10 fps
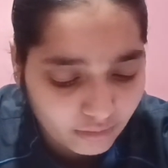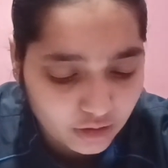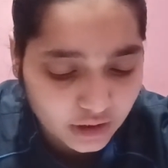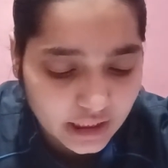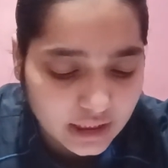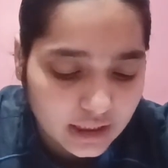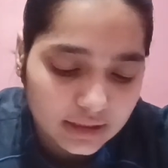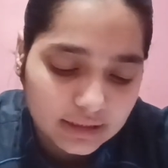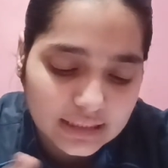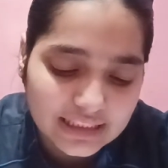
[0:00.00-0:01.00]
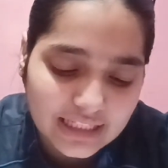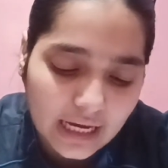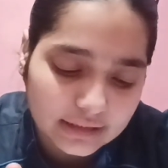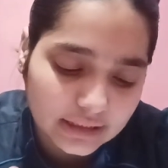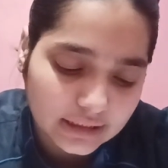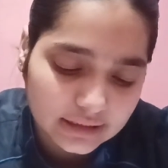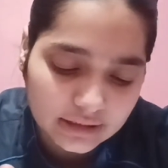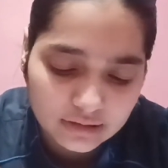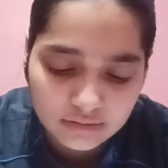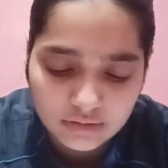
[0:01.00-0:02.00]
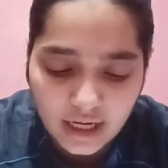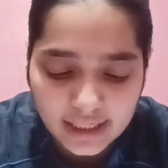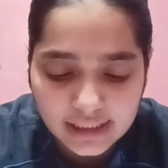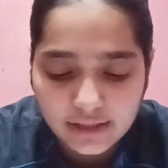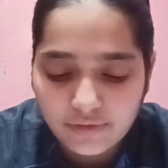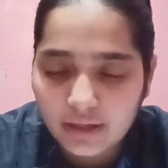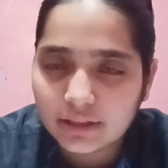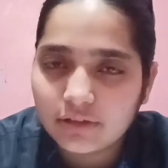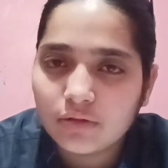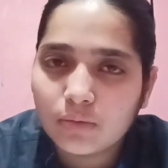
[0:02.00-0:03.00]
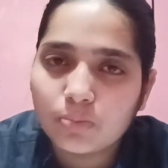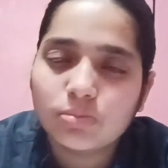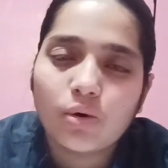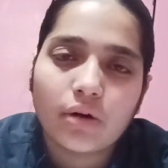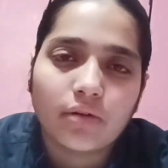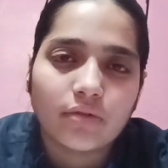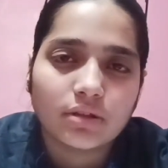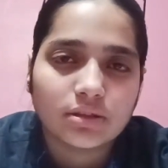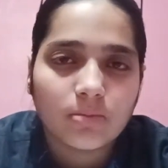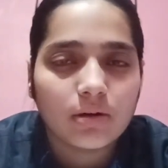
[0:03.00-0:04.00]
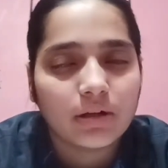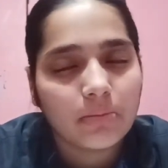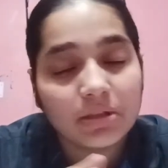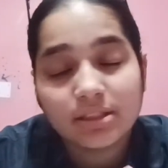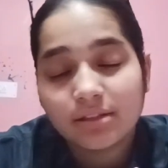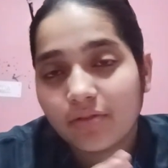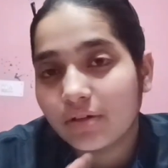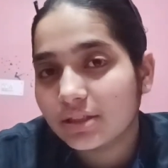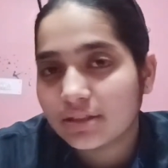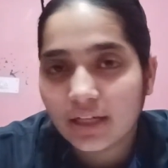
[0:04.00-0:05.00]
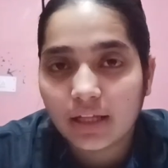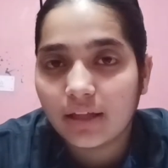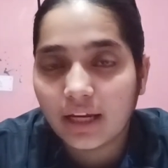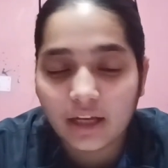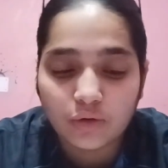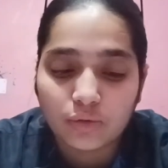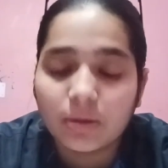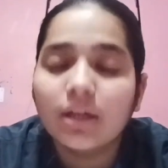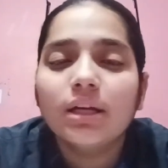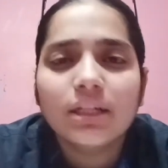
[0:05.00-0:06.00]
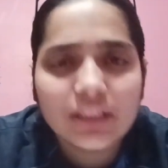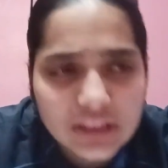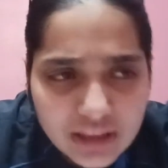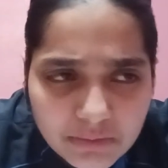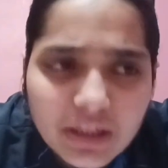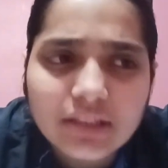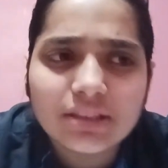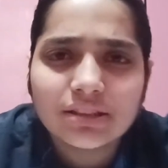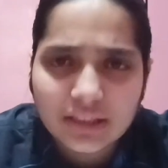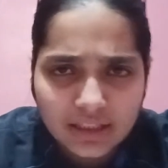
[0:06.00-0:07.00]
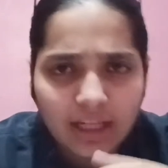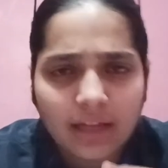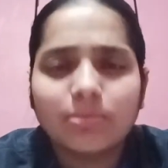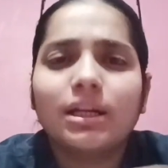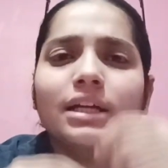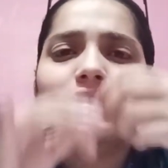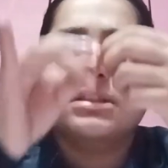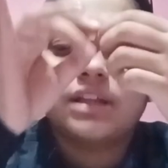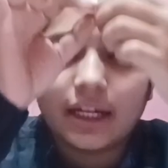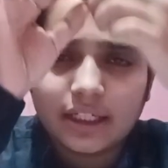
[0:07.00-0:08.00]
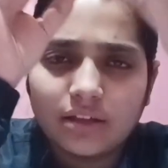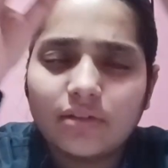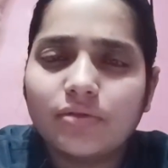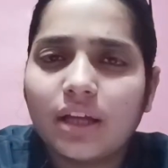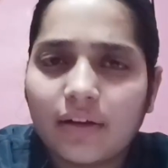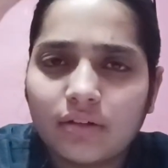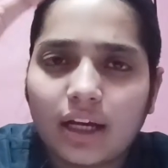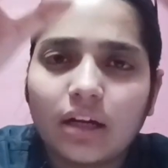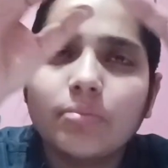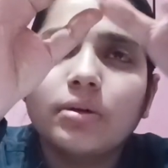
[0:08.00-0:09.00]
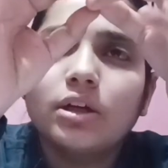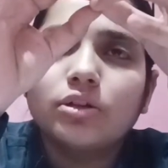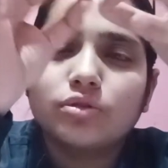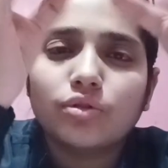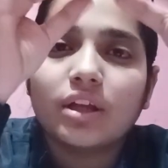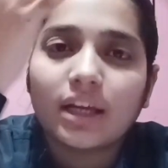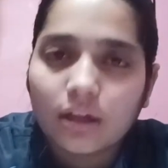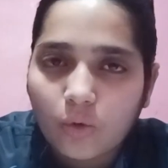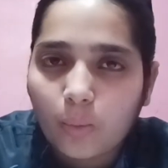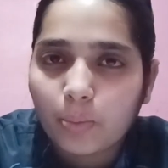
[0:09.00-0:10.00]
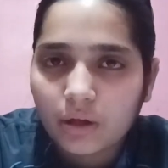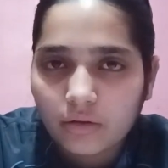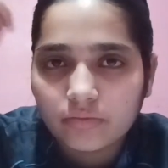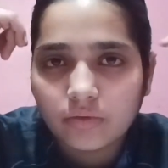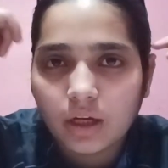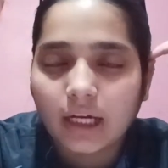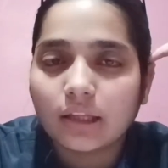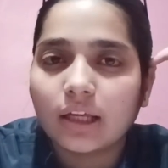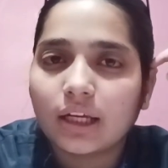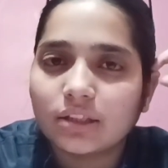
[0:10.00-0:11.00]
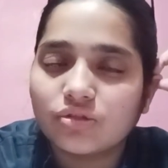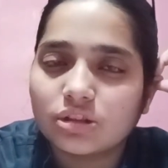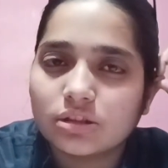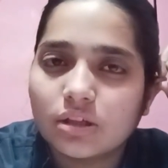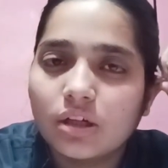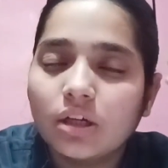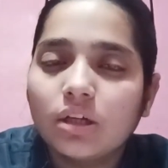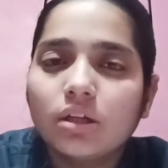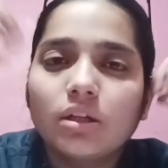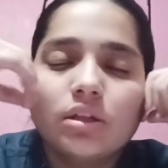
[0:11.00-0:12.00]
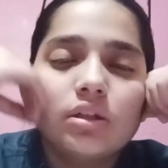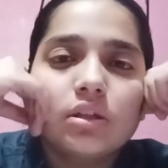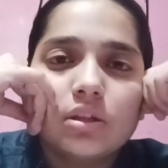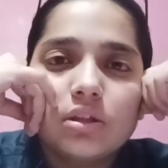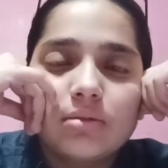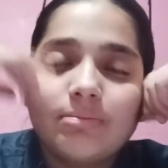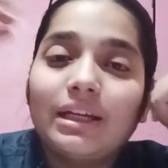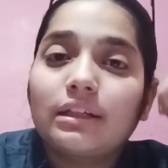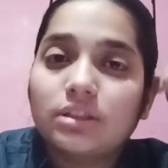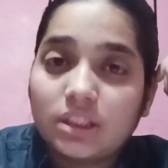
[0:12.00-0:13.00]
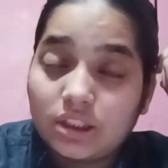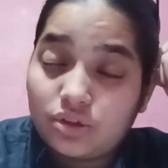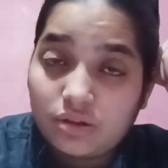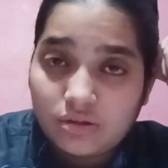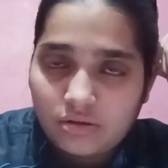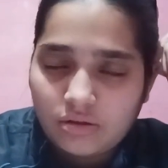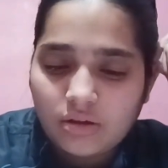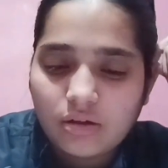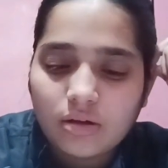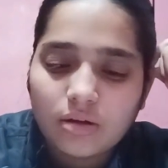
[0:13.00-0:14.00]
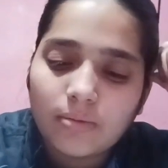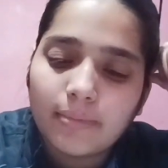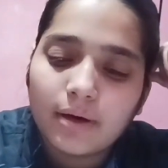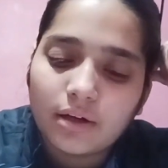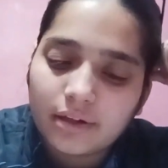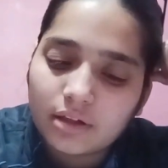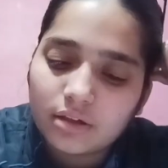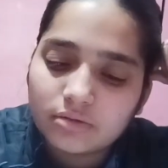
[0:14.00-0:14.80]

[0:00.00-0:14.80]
Okay, these techniques highly effective. Poor reversibility means reverse they cannot be. In some cases, it can be like tied if they have tied up, so they can open and they can just make stitches, but